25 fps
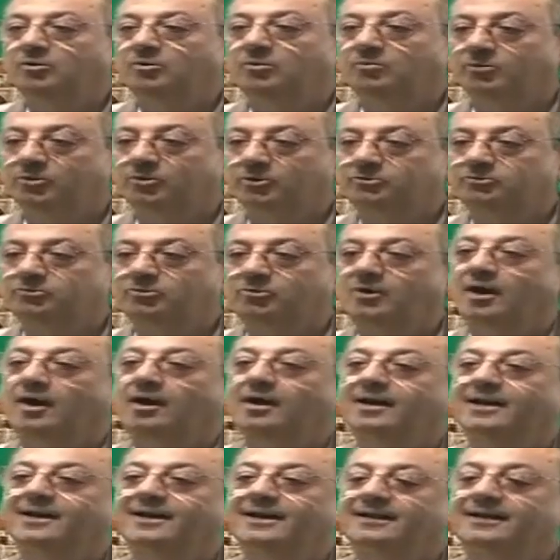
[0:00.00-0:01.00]

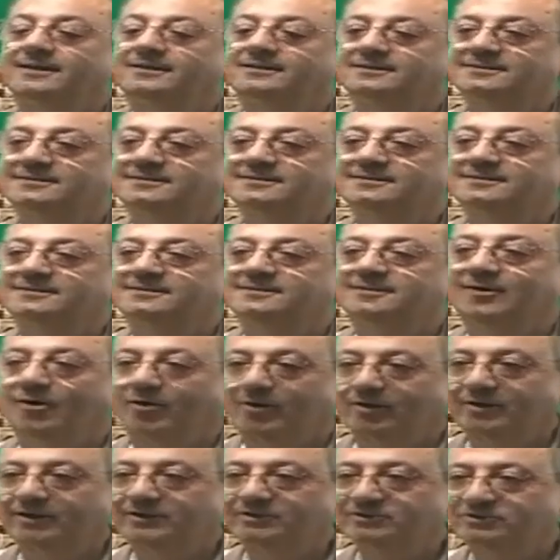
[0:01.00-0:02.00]
Burtukalan,
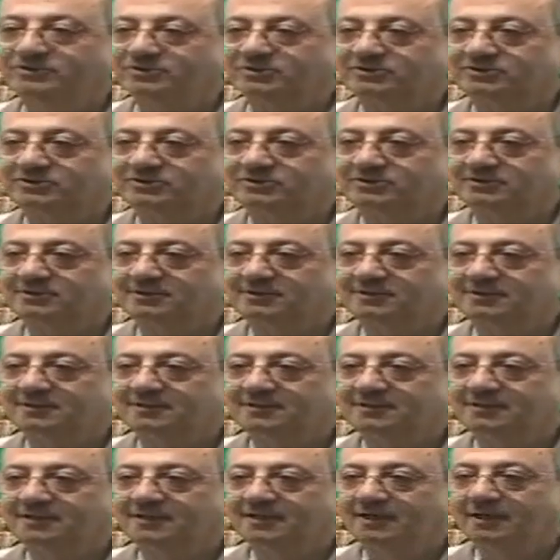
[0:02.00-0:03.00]
oranges.
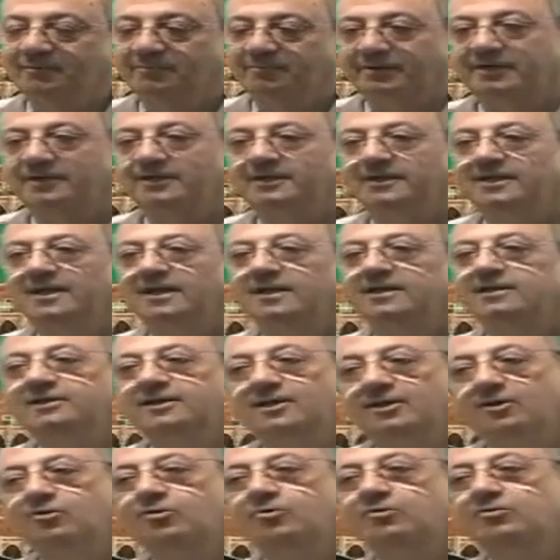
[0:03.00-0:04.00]
But here,
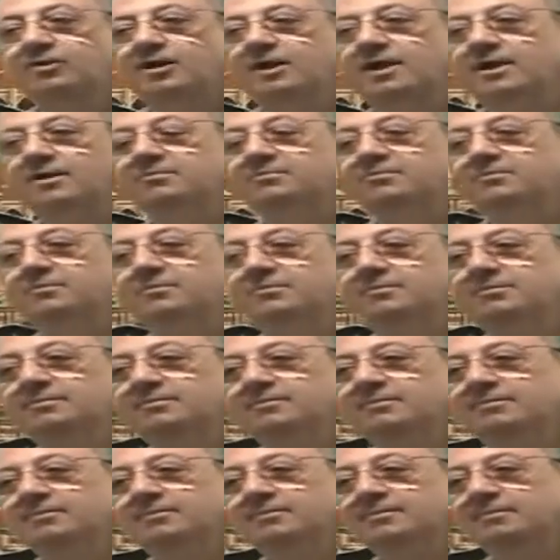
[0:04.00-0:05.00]
kilogram,
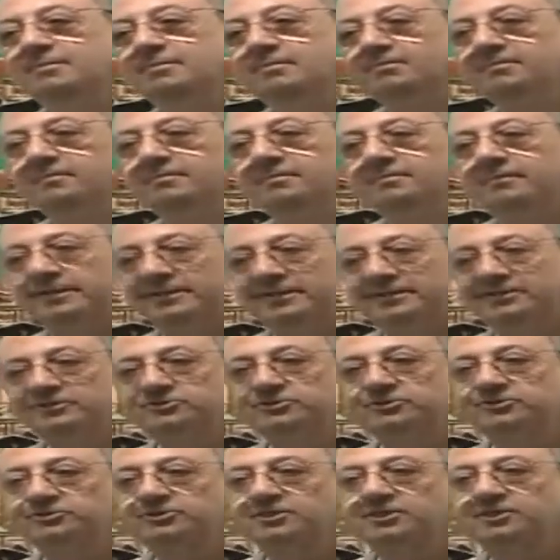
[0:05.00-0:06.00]
brother and
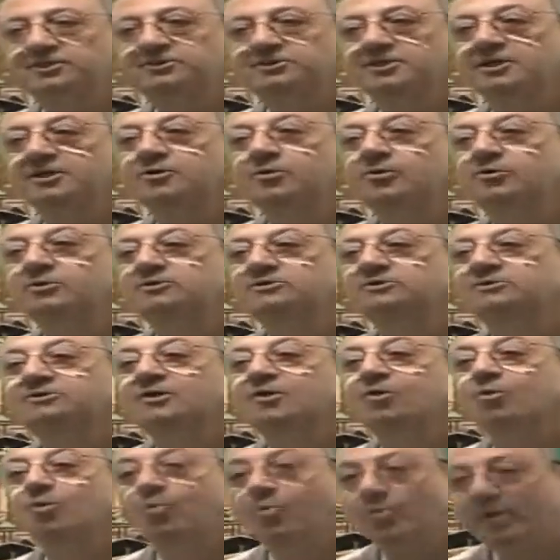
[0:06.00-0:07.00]
sister, denotes
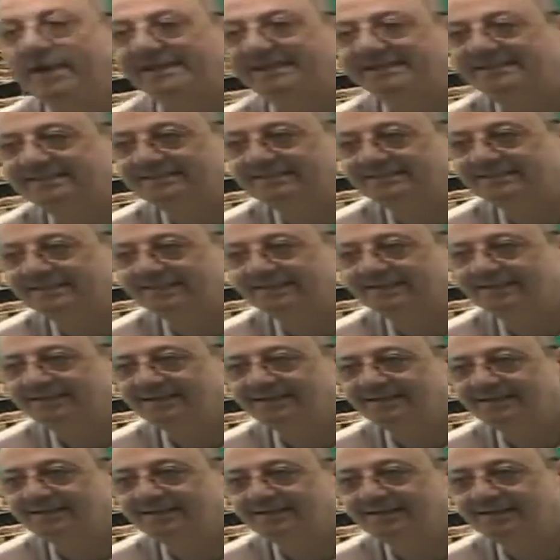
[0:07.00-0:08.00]
weight.
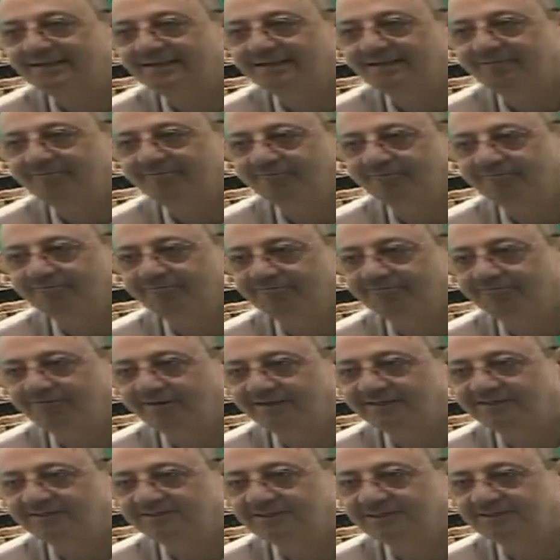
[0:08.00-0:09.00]

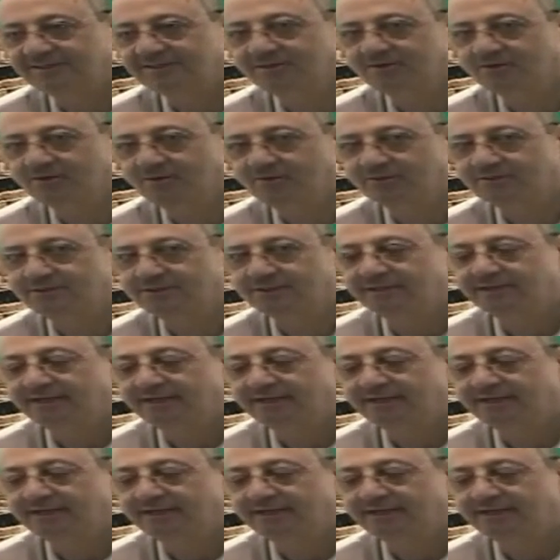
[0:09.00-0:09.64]
What does it denote?